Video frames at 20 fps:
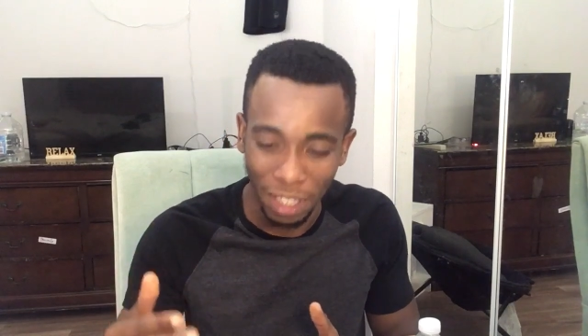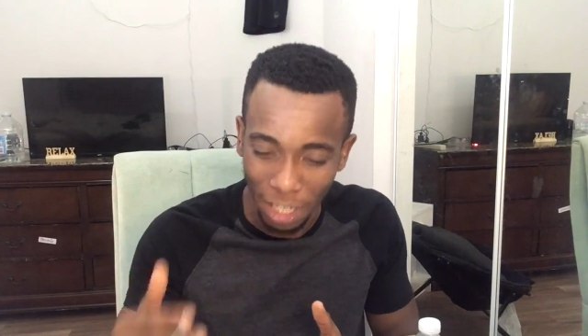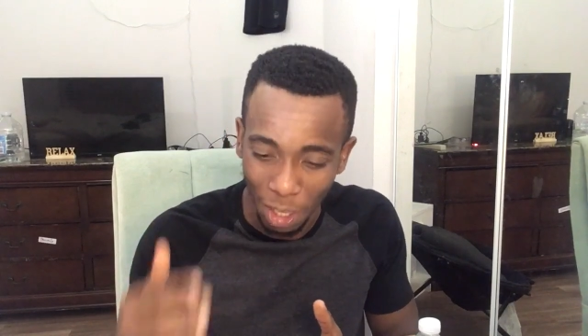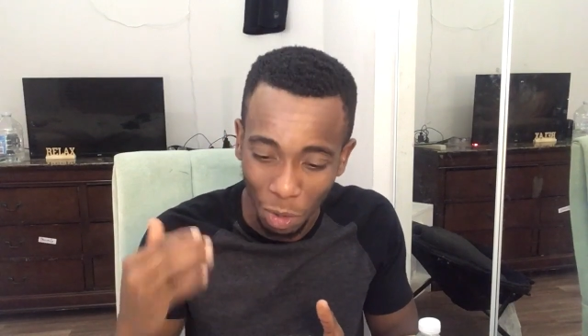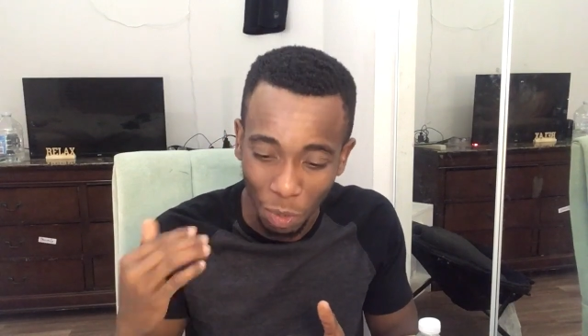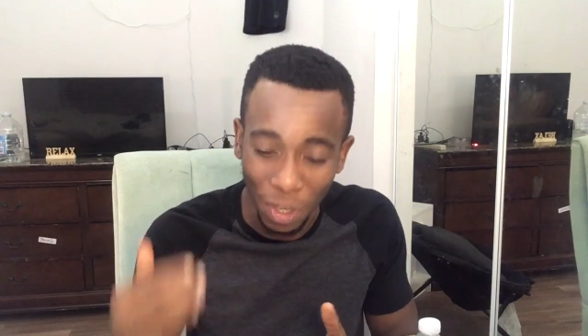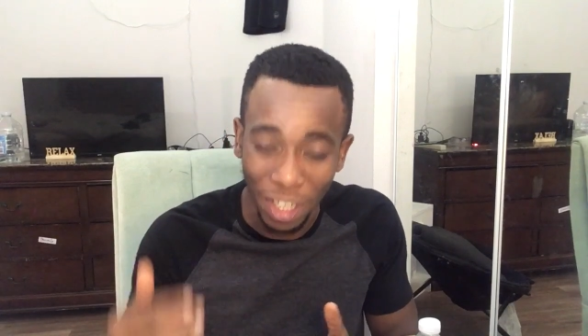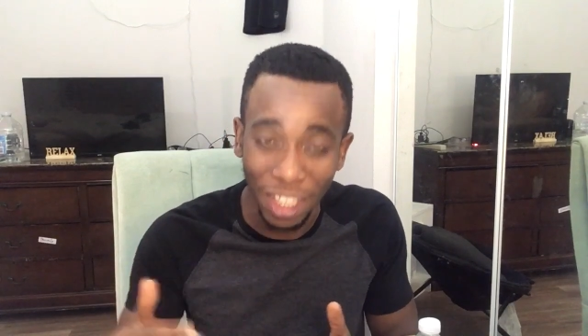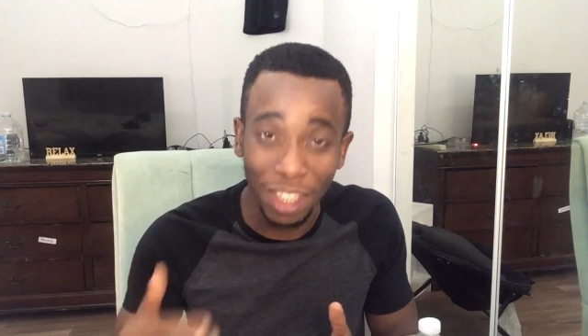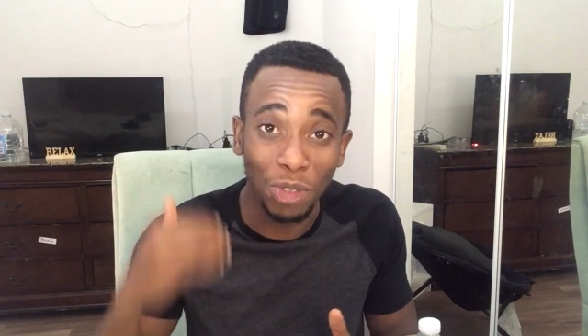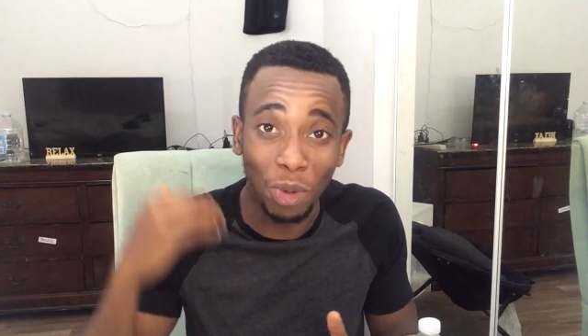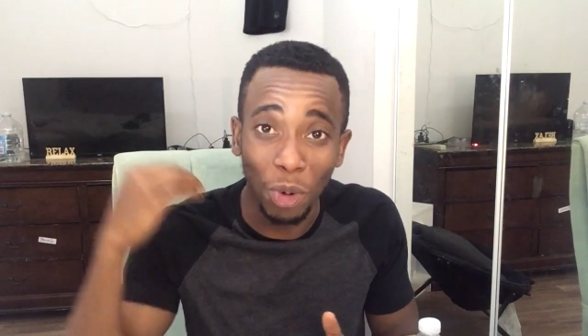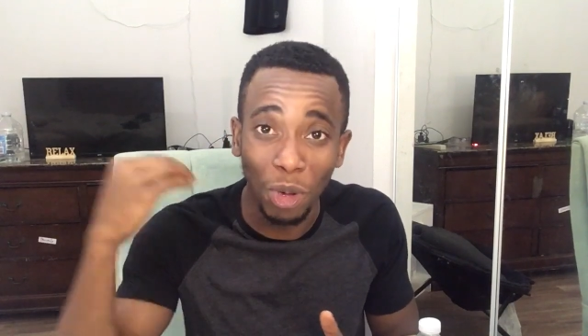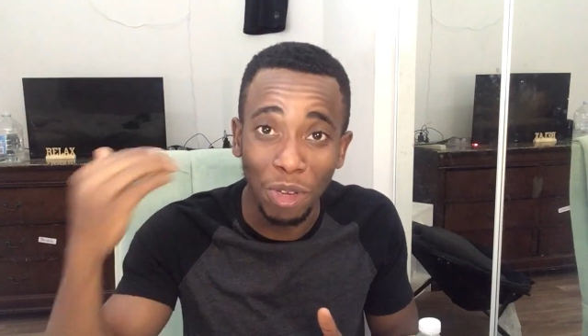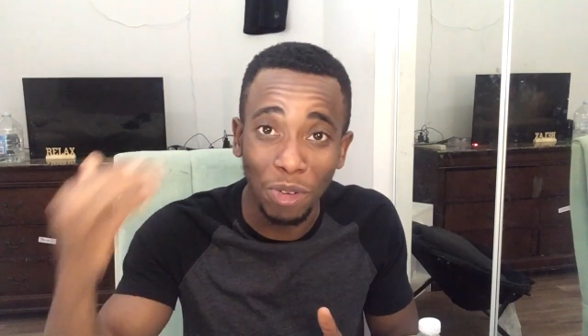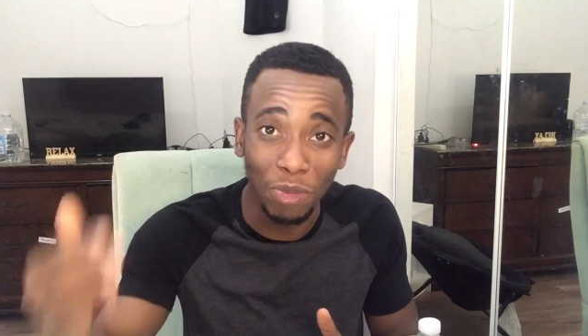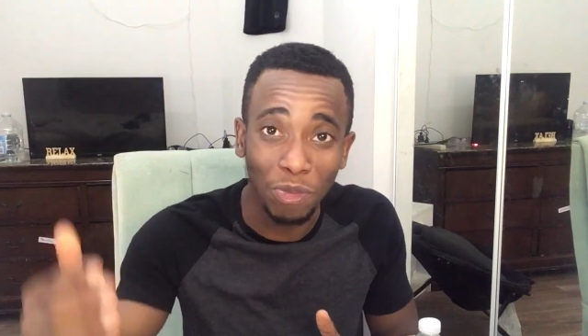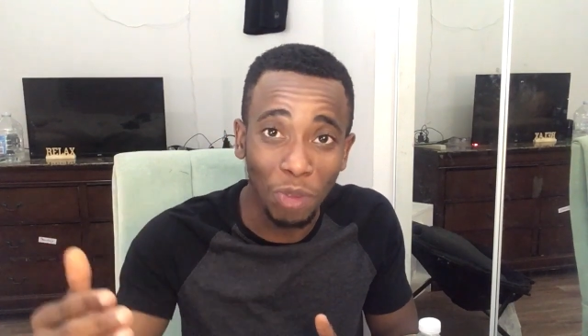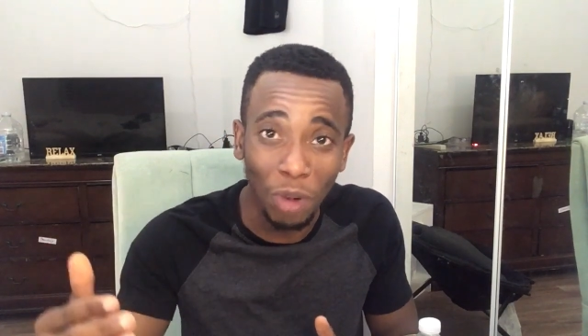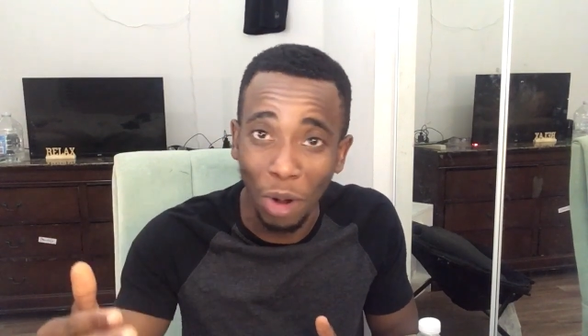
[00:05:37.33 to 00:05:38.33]
And when he's
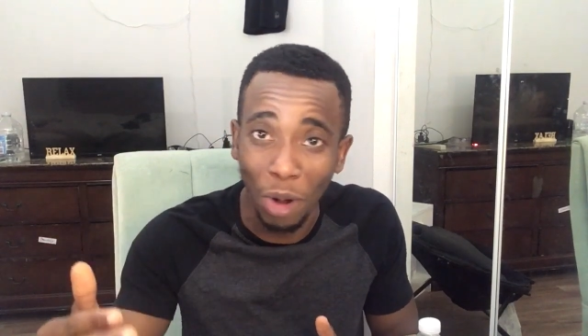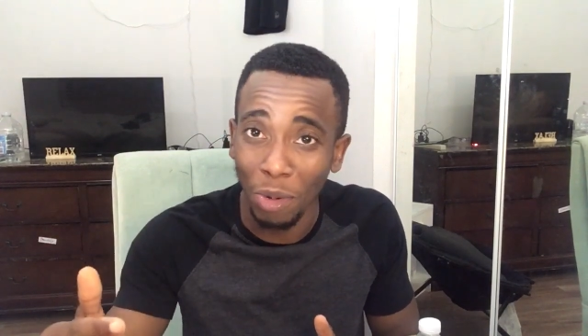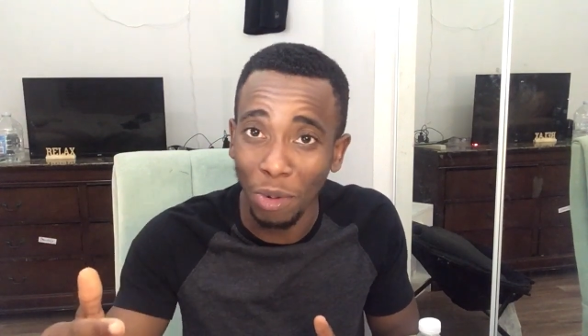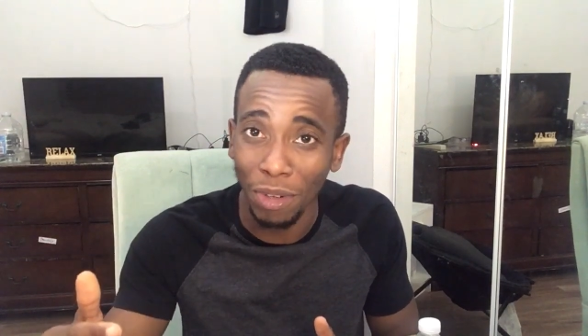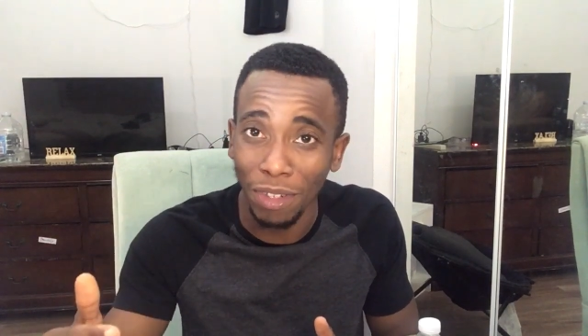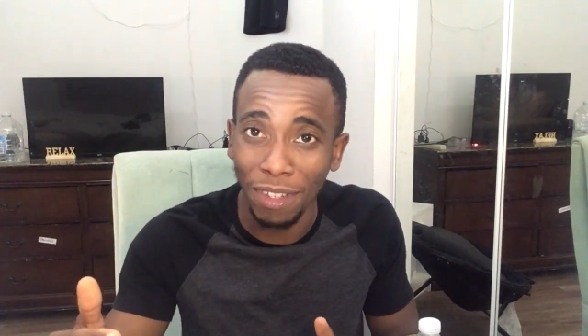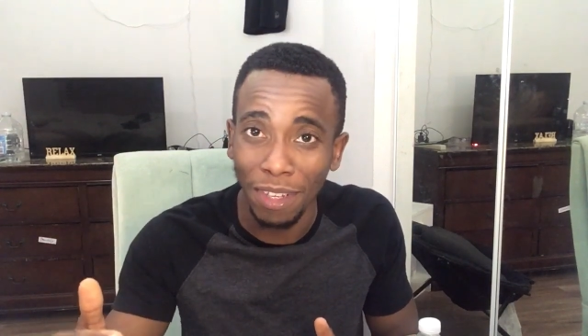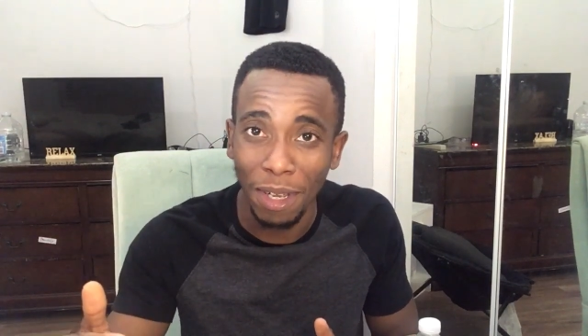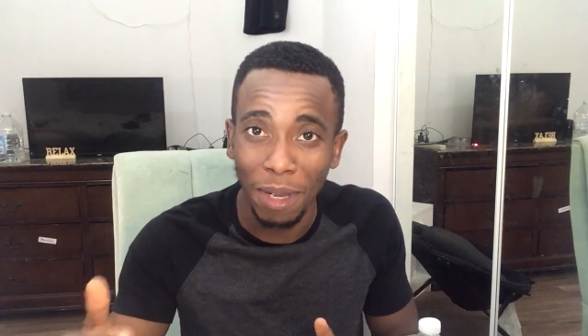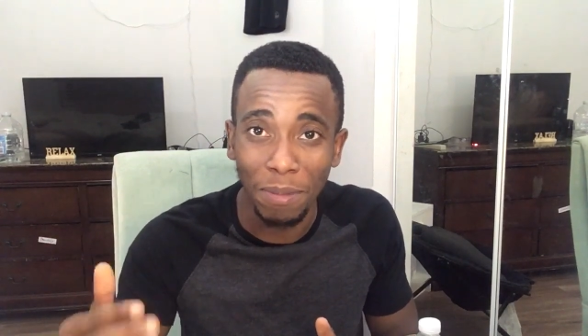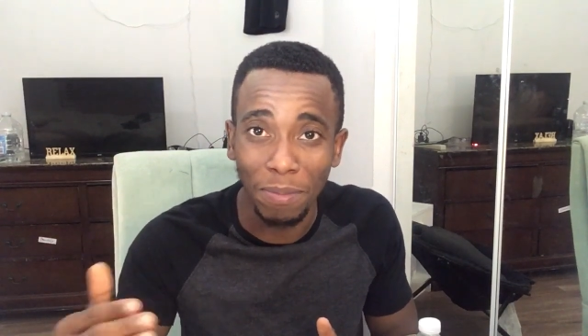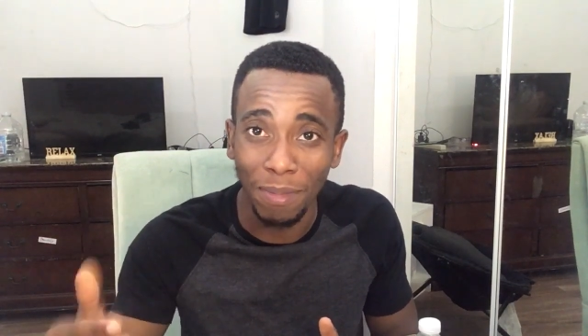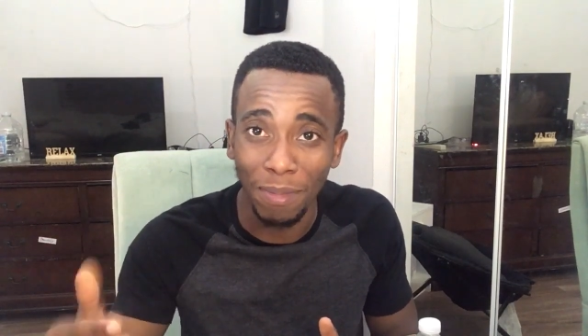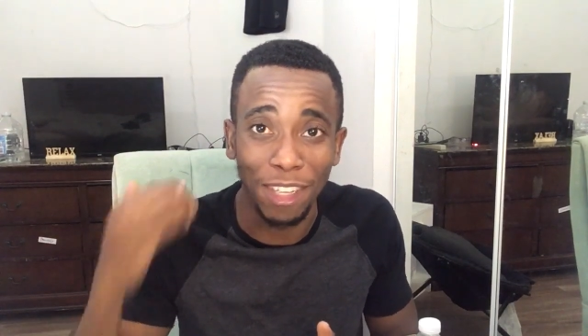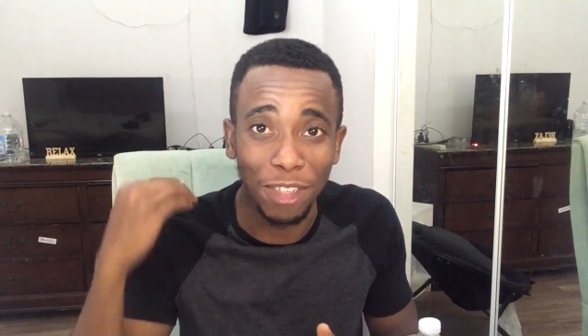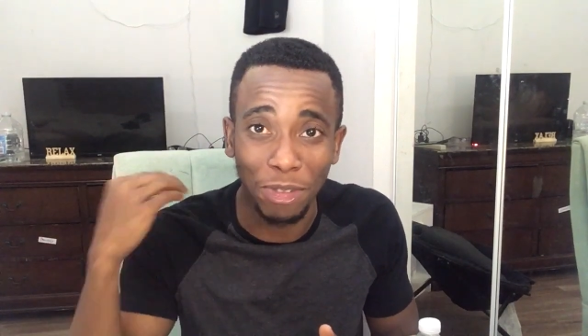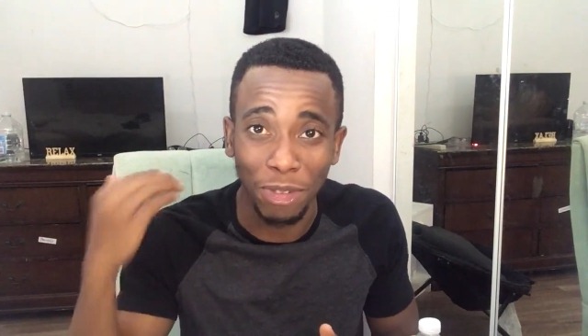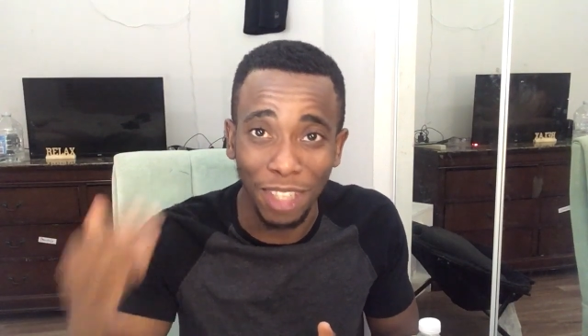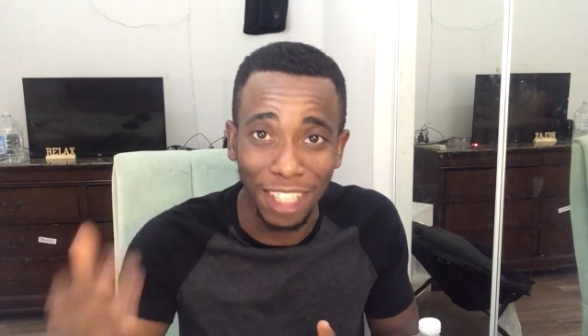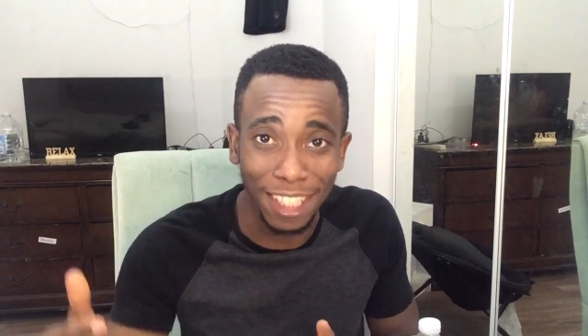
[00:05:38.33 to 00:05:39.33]
going forward, man,
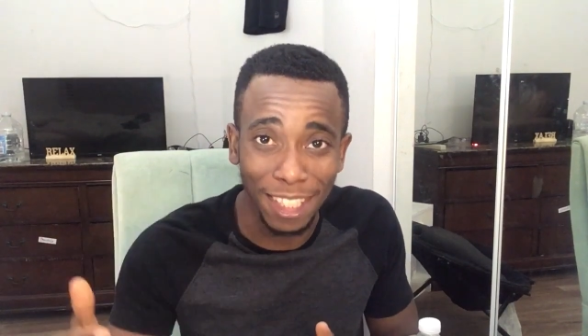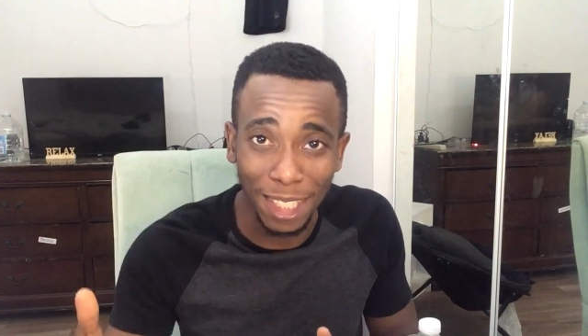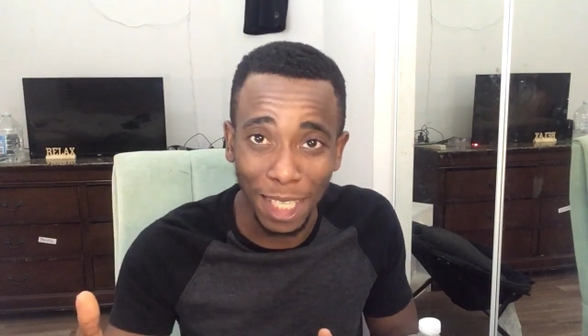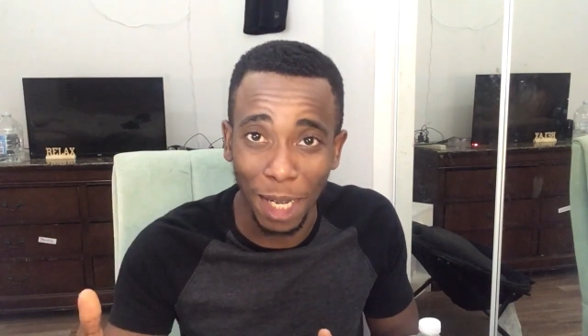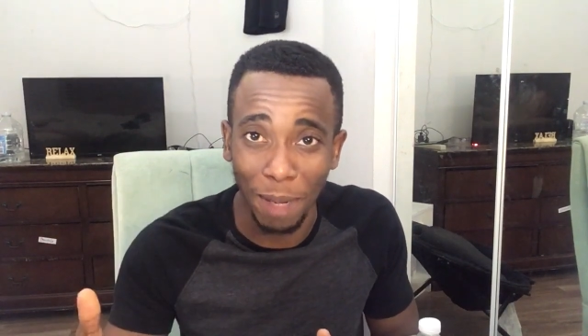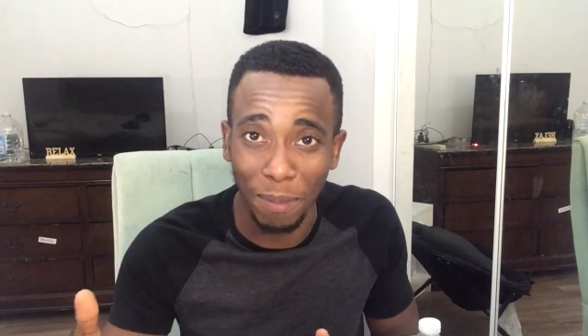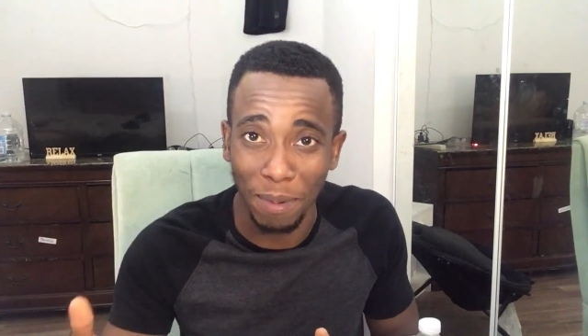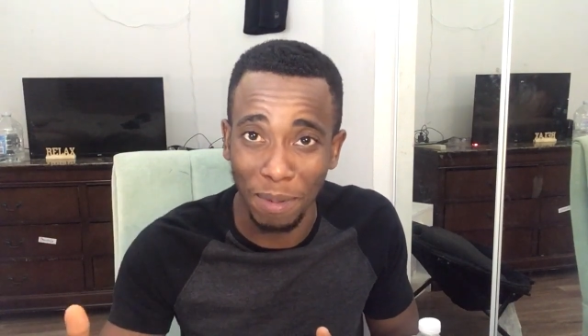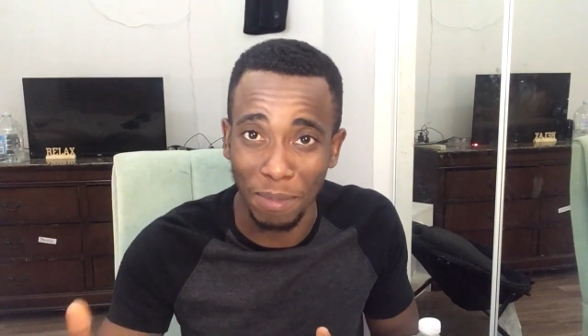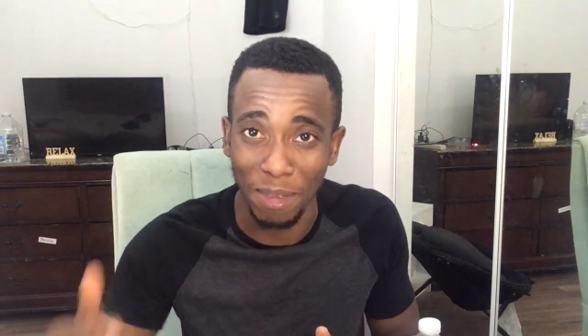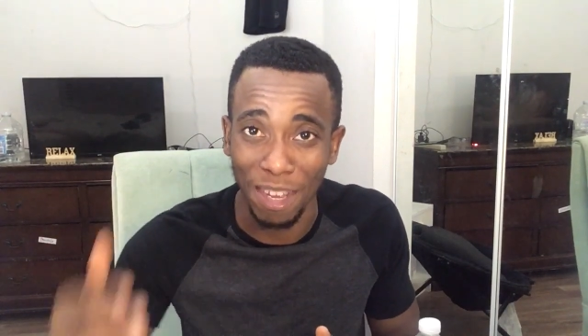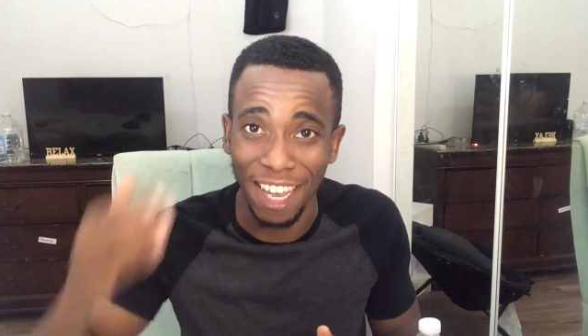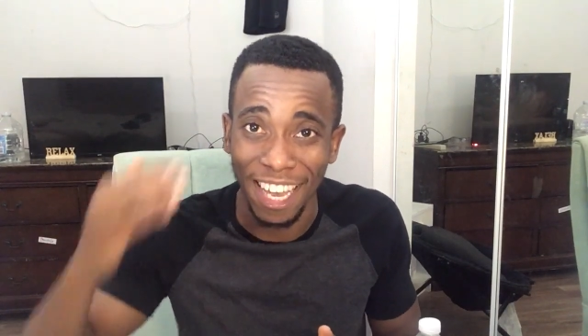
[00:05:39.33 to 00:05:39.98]
you can stop him.